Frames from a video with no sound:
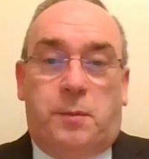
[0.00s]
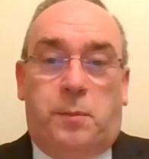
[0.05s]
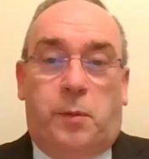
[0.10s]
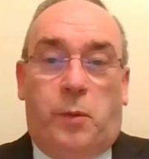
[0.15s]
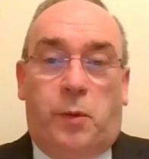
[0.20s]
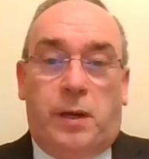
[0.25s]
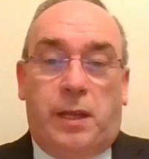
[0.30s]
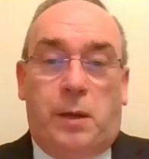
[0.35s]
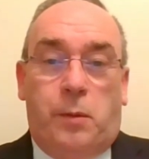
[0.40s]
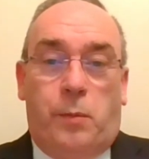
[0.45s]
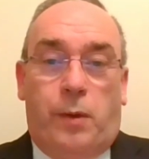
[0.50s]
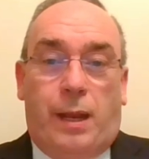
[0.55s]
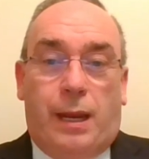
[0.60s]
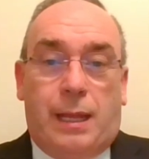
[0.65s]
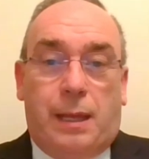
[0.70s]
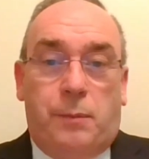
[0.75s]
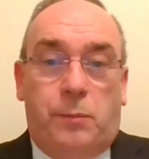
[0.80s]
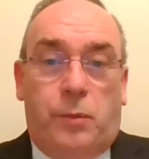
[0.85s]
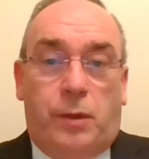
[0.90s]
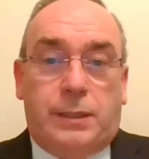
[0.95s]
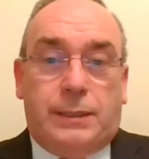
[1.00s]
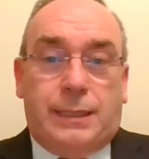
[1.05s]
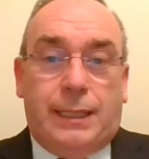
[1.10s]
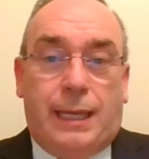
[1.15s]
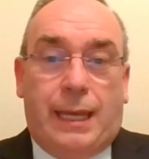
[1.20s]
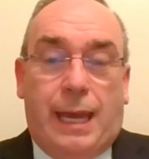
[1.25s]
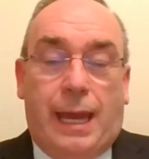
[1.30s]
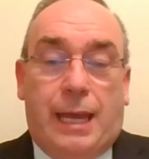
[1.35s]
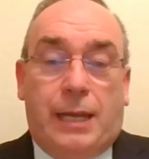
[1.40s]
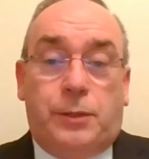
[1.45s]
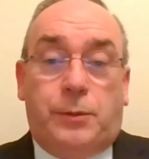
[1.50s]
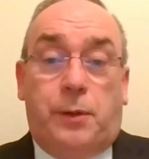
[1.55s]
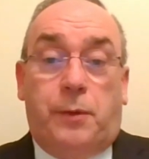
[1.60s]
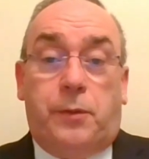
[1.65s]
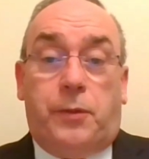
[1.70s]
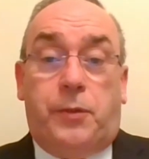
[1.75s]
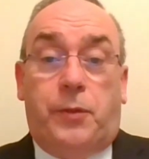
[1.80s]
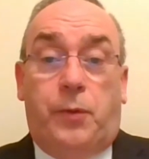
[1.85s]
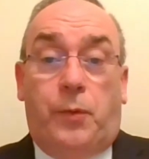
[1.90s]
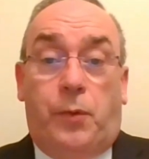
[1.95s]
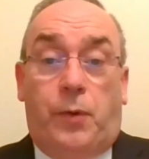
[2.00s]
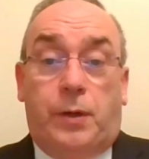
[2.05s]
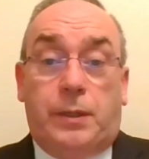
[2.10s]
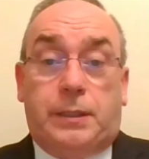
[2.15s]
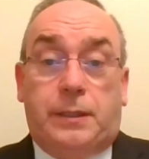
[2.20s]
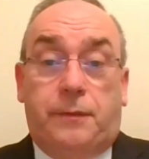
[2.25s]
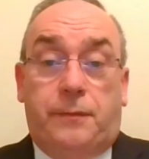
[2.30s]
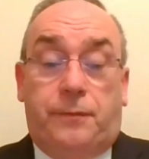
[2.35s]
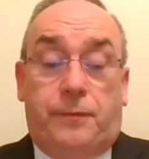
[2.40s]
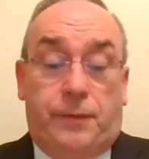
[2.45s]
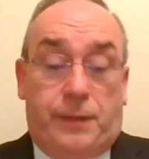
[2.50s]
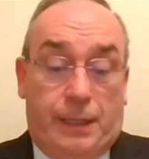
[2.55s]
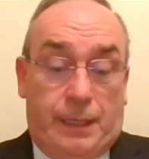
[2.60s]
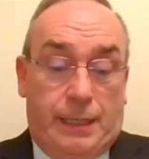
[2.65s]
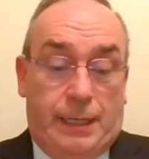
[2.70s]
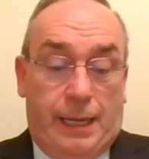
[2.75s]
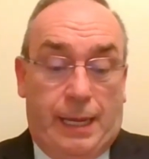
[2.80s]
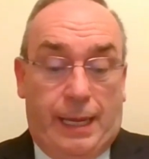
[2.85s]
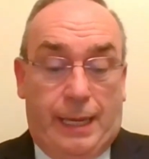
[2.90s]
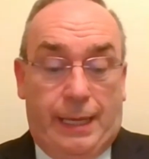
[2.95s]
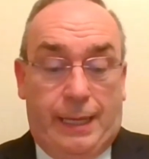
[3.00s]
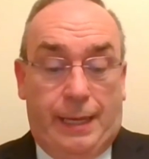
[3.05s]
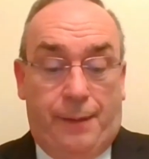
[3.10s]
Morning and welcome once again to a thought for the day.